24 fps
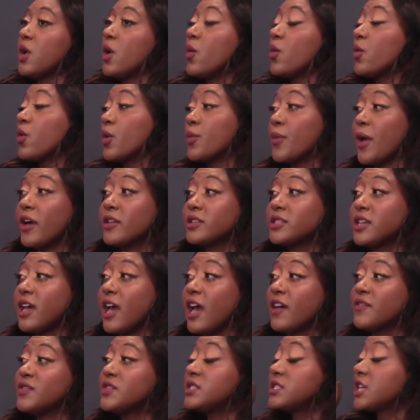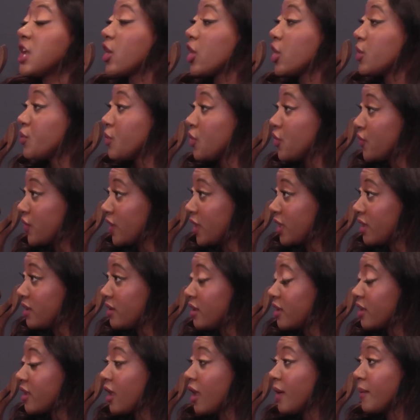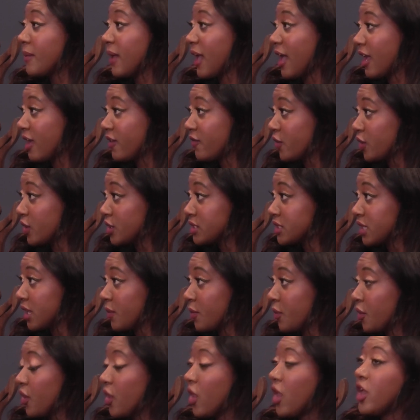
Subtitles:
we're about to have Scary Movie come back, for example.